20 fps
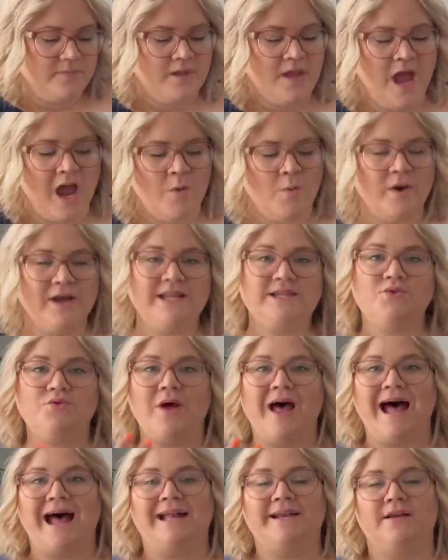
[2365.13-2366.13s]
I wanted to
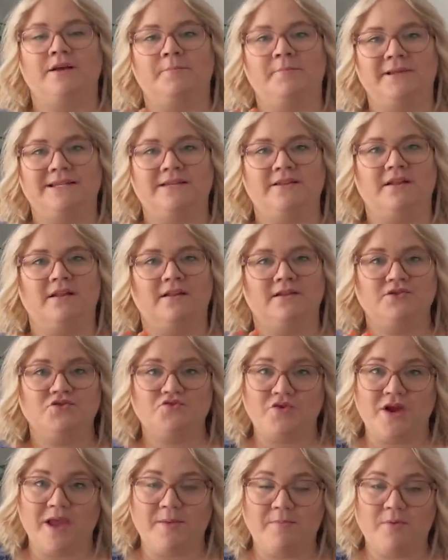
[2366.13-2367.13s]
add a bit
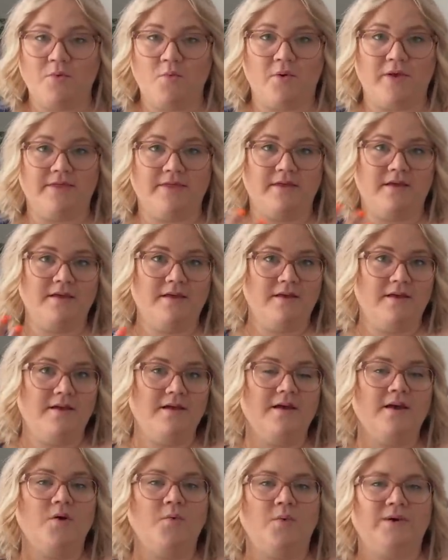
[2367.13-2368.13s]
drape with,
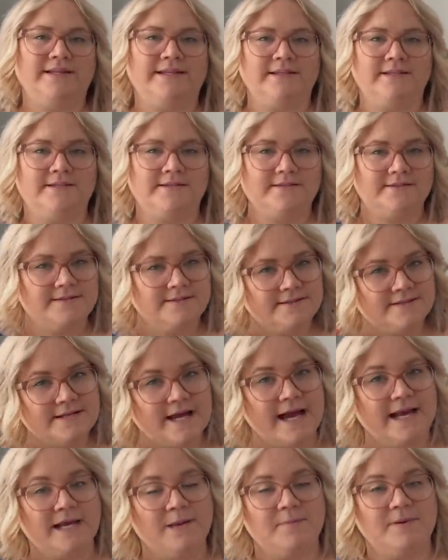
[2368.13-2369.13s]
with a
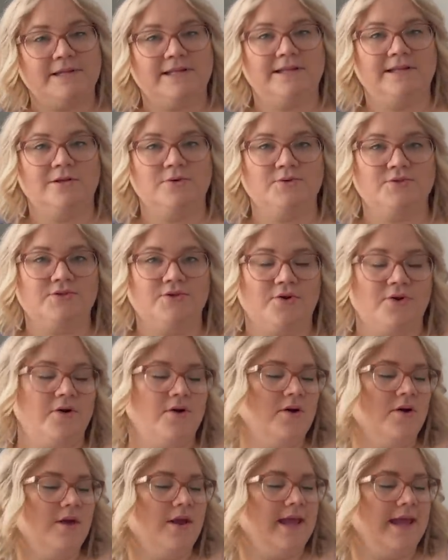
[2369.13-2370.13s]
tiny bit looser
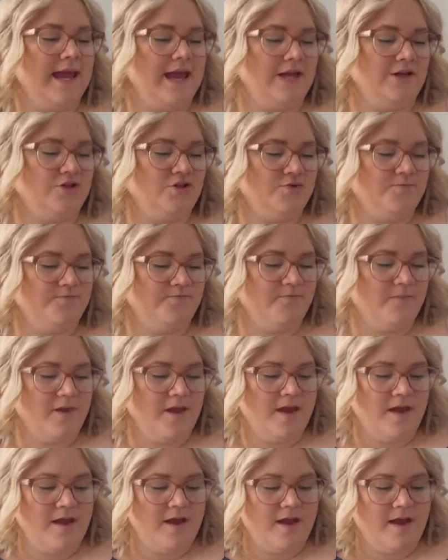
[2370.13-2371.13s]
gauge.
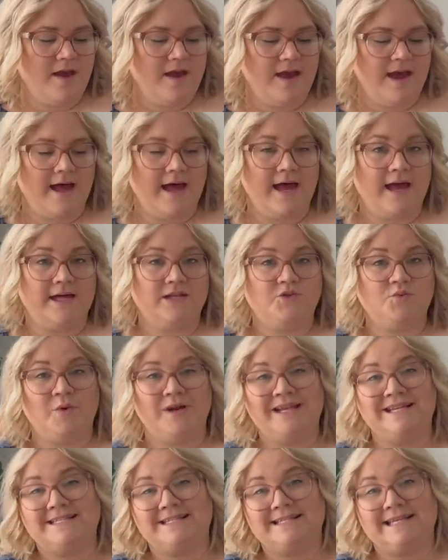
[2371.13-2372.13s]
Uh,
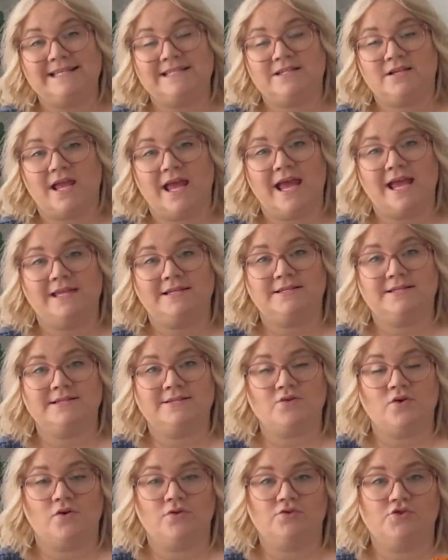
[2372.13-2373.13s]
20 stitch gauge is
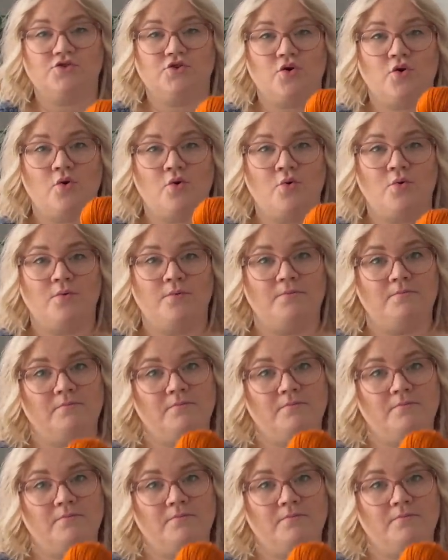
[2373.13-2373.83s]
also